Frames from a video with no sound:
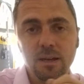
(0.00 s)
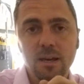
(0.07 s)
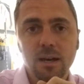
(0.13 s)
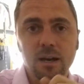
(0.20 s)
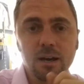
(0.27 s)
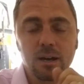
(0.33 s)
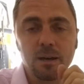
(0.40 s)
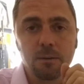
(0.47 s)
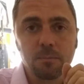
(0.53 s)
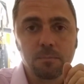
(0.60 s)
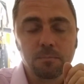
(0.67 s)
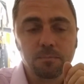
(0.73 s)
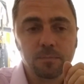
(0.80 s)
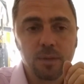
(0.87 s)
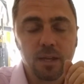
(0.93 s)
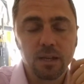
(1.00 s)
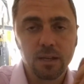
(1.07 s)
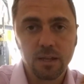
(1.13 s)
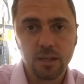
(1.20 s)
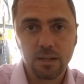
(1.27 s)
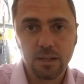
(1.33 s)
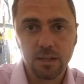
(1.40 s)
in
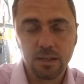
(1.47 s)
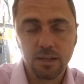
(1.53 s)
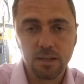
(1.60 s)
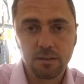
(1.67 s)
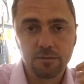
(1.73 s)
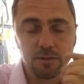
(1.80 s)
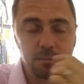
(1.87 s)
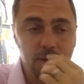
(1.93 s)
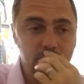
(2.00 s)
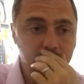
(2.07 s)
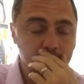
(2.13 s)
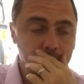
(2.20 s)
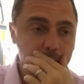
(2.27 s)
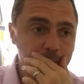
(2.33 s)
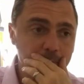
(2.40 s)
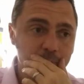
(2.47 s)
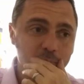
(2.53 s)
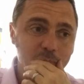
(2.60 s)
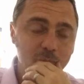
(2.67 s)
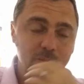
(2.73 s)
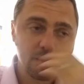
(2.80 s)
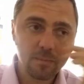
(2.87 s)
the fermenter,
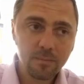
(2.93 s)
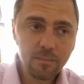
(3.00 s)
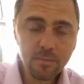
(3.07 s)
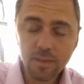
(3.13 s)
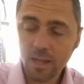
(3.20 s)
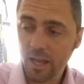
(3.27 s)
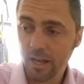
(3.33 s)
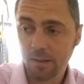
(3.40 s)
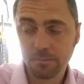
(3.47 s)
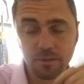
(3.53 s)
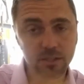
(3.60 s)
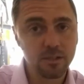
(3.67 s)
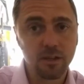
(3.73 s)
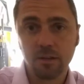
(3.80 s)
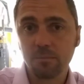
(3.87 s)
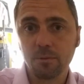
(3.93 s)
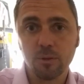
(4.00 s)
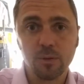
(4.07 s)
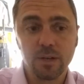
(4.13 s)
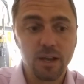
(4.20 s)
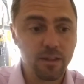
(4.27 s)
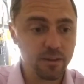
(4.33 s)
and I'm just going to brew
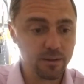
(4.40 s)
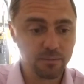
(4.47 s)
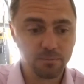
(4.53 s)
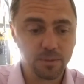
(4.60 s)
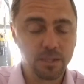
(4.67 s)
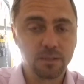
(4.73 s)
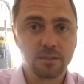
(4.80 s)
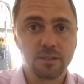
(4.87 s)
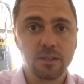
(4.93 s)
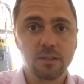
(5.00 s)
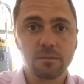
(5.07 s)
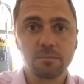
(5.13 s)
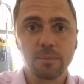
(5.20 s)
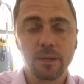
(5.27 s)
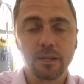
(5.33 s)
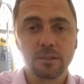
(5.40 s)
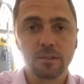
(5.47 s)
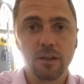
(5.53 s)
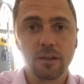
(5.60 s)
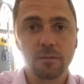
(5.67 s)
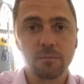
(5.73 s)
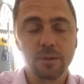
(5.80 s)
another Pilsner, but it's
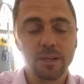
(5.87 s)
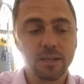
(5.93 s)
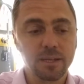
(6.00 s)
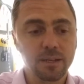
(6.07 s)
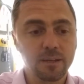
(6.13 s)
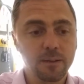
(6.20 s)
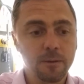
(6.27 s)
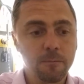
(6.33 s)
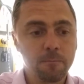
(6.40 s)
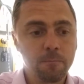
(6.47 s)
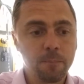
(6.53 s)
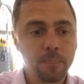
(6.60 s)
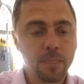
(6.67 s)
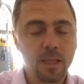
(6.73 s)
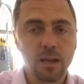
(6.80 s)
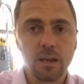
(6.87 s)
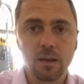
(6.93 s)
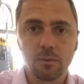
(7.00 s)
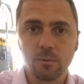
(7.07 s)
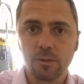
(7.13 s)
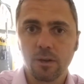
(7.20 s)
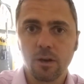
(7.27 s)
going to be like
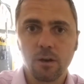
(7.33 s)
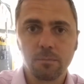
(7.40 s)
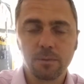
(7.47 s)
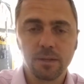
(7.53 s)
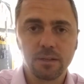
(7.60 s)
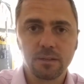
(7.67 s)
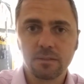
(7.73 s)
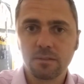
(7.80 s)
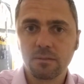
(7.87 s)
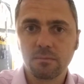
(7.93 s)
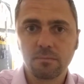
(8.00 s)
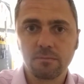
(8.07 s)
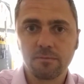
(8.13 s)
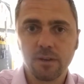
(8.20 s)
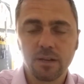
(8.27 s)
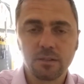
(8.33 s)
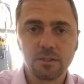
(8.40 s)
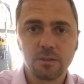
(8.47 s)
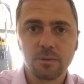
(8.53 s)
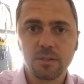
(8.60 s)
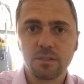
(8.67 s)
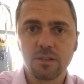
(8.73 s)
with a hoppy front
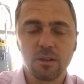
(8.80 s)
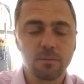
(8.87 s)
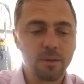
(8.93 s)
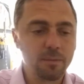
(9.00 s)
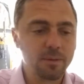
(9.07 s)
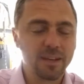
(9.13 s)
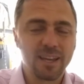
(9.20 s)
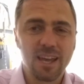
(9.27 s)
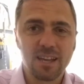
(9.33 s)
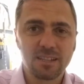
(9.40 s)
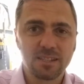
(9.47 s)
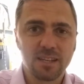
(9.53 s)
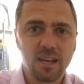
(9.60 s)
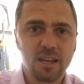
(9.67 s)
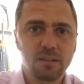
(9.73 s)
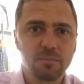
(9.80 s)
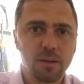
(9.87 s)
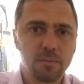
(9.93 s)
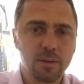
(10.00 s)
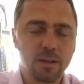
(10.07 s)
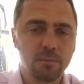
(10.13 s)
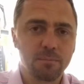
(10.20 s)
to it, so maybe a Cascade.
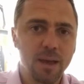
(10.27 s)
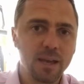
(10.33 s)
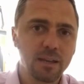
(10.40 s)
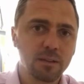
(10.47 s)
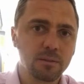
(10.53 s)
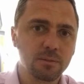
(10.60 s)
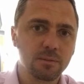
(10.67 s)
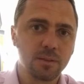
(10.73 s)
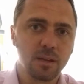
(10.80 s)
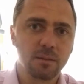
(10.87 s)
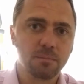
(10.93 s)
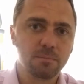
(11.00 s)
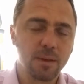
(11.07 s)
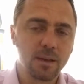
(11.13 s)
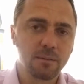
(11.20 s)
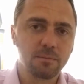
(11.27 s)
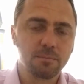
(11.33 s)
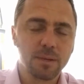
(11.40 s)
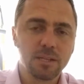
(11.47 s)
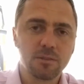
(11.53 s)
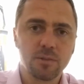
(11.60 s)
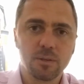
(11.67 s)
Maybe I'll bitter
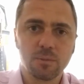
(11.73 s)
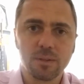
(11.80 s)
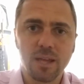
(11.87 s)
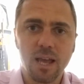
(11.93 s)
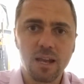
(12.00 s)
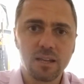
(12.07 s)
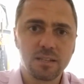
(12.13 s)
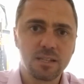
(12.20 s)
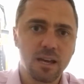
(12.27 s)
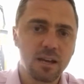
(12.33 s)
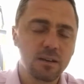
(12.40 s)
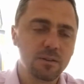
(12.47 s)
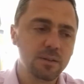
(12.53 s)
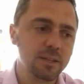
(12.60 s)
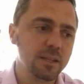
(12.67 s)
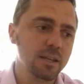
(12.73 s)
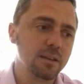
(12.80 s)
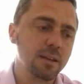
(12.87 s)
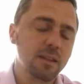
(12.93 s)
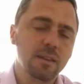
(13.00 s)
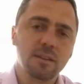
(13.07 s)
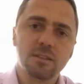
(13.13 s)
it with Hallertau and
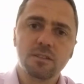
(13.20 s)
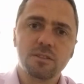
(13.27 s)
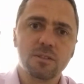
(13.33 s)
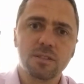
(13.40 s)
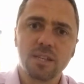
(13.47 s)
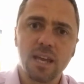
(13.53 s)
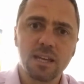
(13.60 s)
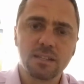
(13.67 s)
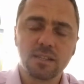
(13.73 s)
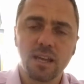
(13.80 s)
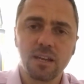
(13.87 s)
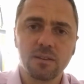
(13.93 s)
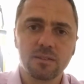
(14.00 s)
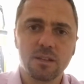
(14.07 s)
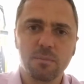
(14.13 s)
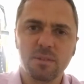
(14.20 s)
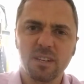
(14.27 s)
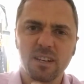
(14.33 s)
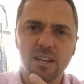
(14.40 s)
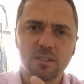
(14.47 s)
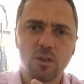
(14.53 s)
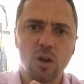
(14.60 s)
then just use Cascade or something,
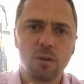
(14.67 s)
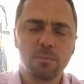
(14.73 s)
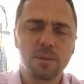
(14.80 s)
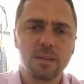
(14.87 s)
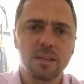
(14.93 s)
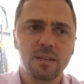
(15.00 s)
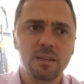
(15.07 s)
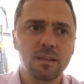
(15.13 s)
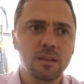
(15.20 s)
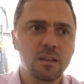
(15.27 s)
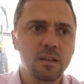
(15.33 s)
nice hoppy